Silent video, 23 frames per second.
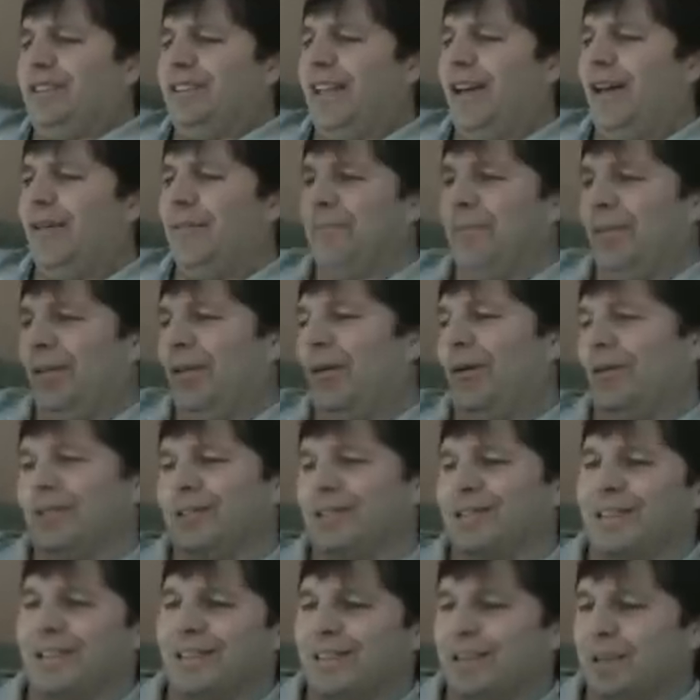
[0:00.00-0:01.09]
and down below
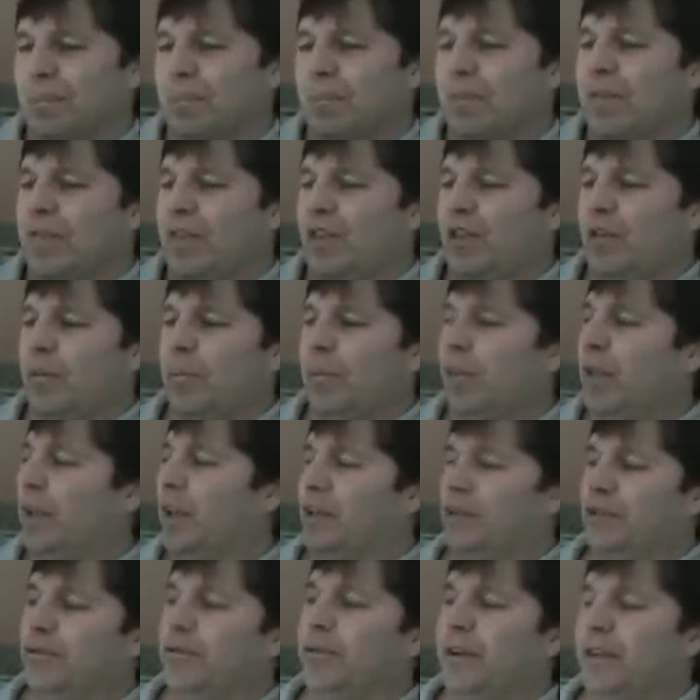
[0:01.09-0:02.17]
it says, "Admit it, you're
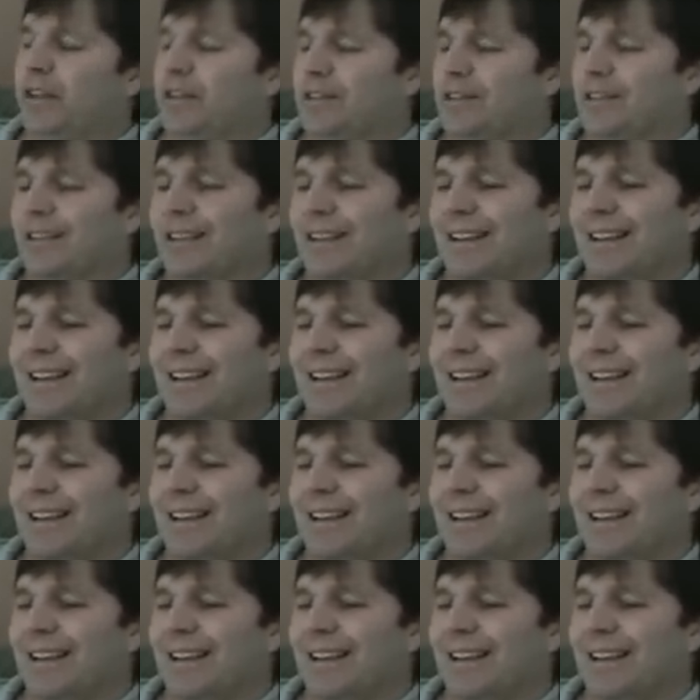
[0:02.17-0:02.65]
playing Drizzt."